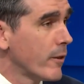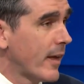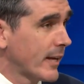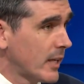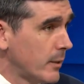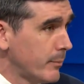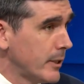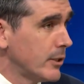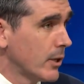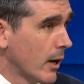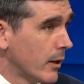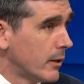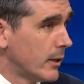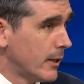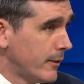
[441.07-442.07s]
that can be
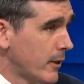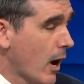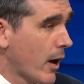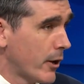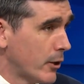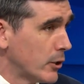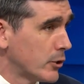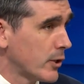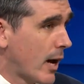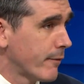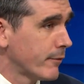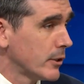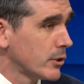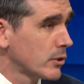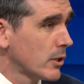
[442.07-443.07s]
done in the auditor's
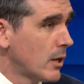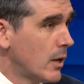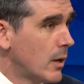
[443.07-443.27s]
office.